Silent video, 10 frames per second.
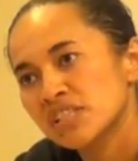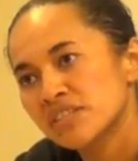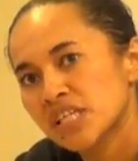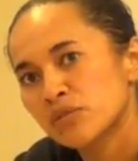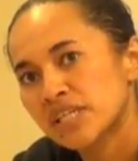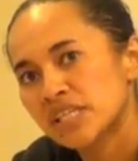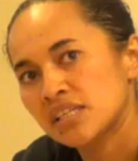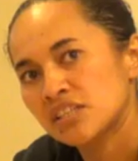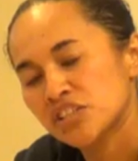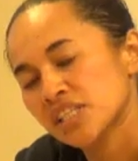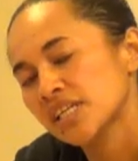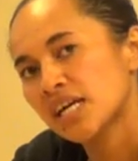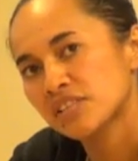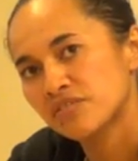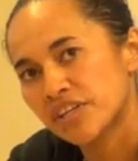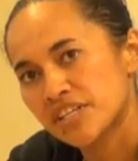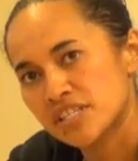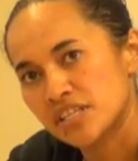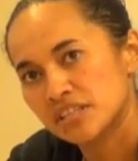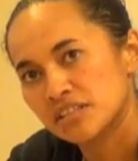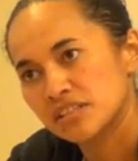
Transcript: living in Waikiki, she had gotten very sick.